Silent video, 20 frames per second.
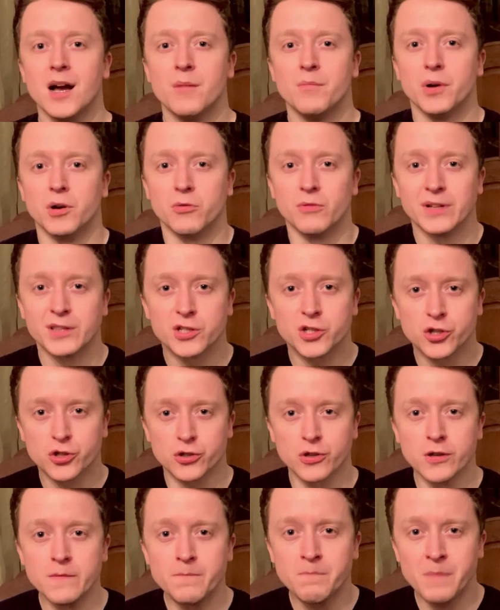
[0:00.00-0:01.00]
but with
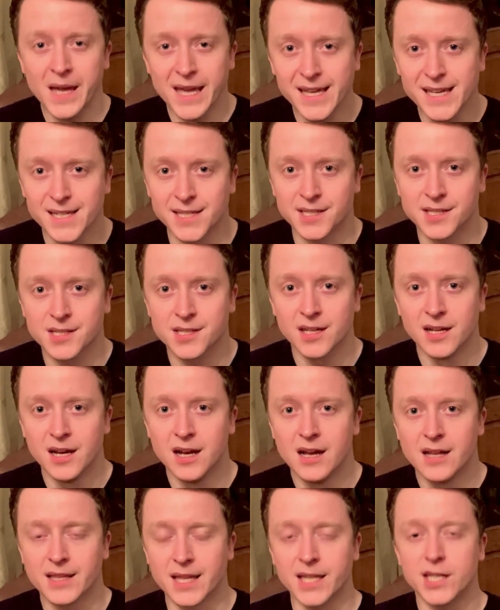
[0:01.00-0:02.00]
true peace
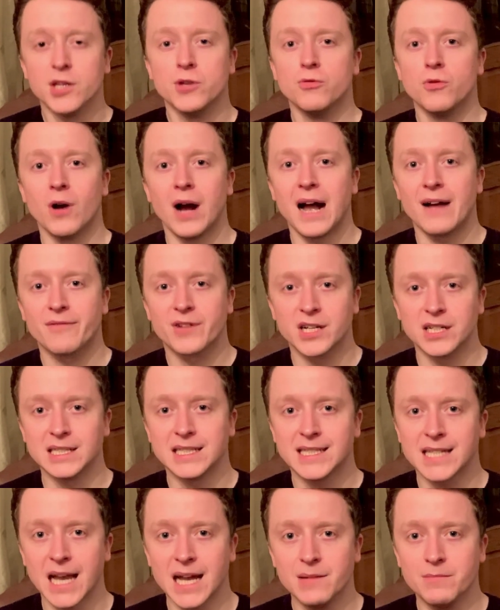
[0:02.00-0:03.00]
that you will have
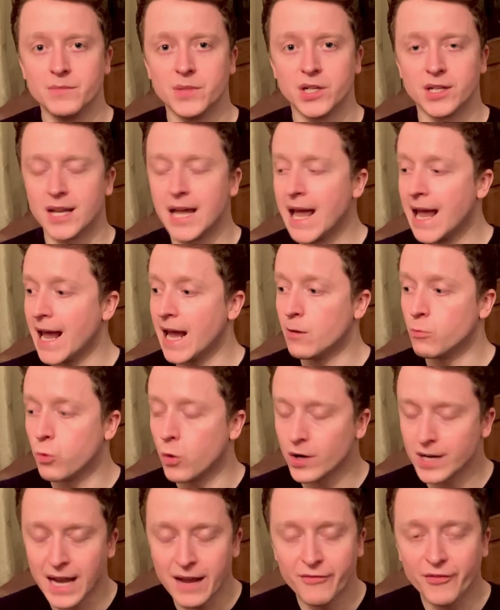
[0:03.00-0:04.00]
contentment in
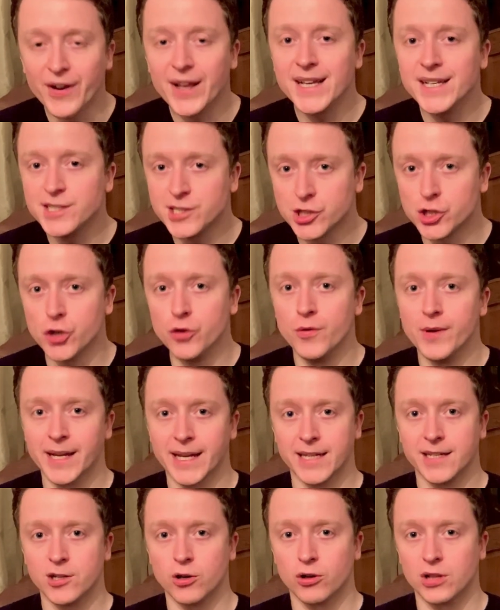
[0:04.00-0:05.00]
whatever he's doing
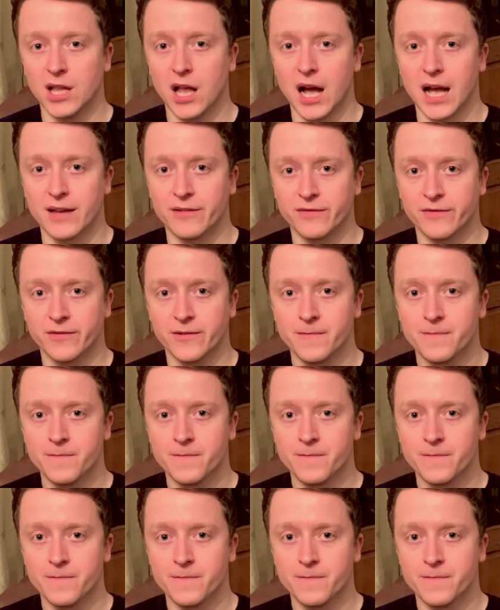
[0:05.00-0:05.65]
in your life.